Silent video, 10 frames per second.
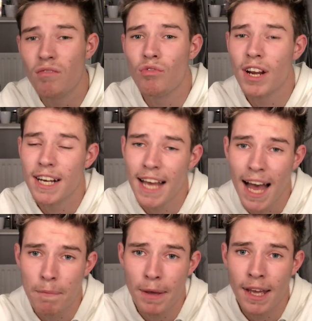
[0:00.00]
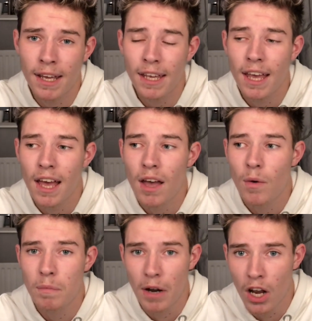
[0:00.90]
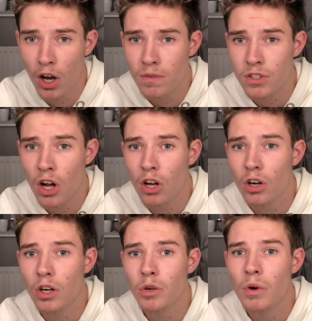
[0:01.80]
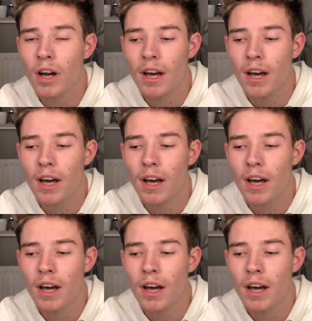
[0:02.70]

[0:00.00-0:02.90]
I'm really happy with my lifestyle,